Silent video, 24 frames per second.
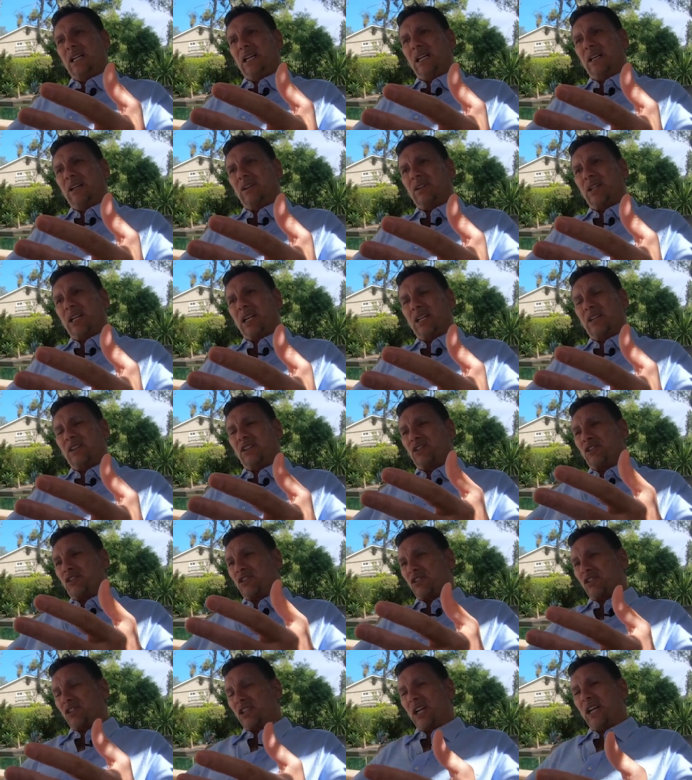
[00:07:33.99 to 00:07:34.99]
okay, the
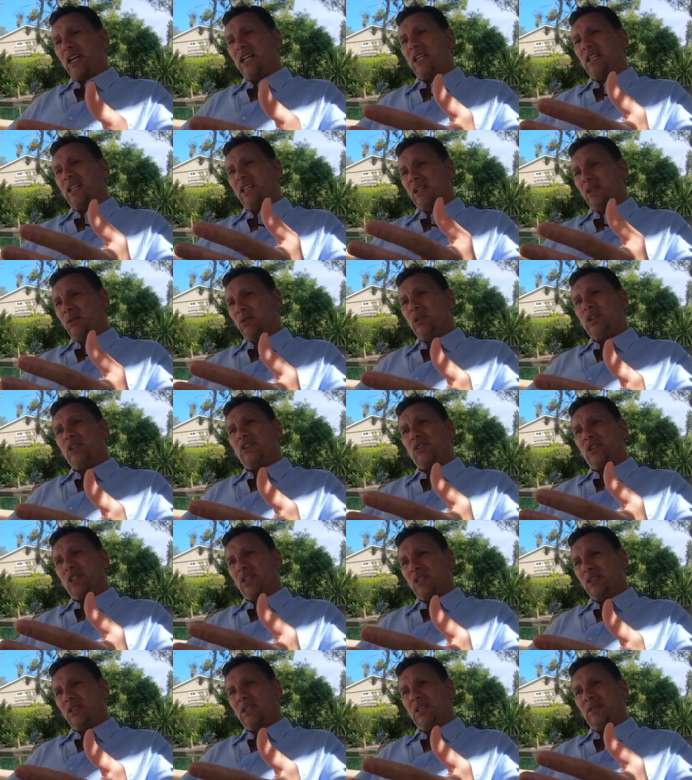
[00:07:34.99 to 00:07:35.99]
society in which
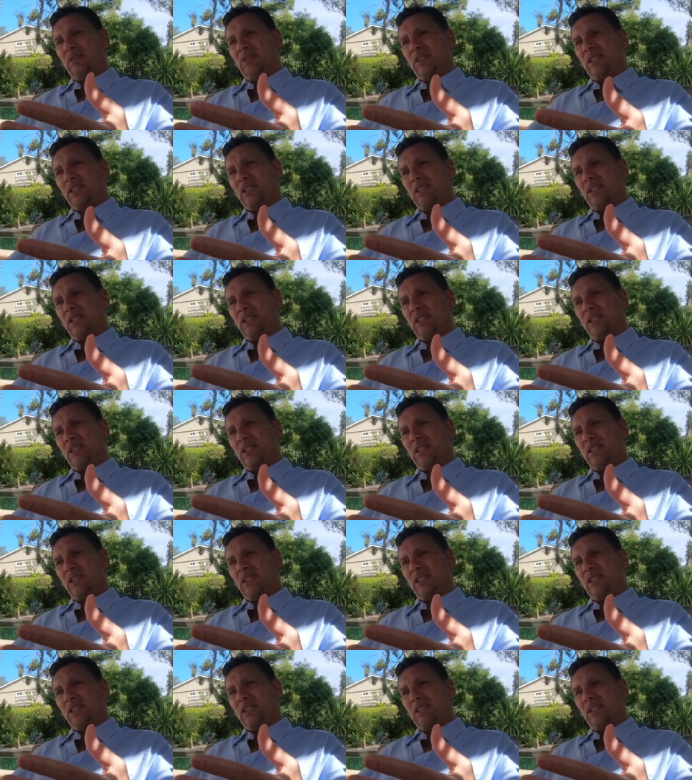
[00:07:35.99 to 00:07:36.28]
they're living.